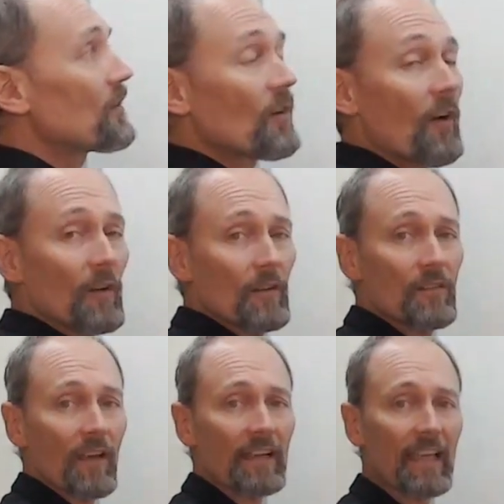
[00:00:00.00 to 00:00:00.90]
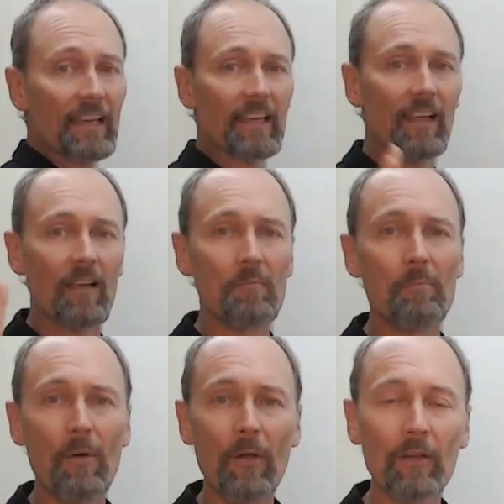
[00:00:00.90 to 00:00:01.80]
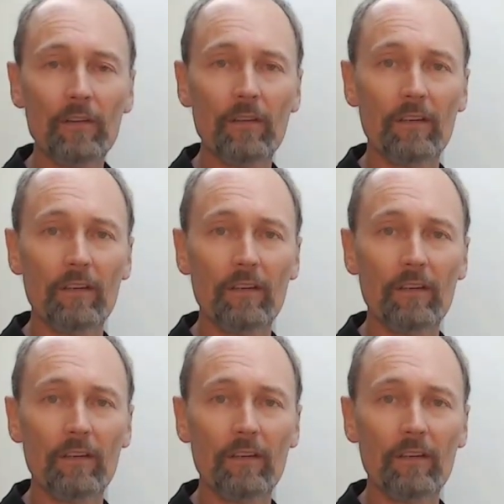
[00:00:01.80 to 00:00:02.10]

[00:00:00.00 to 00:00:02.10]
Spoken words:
tokens are getting burnt,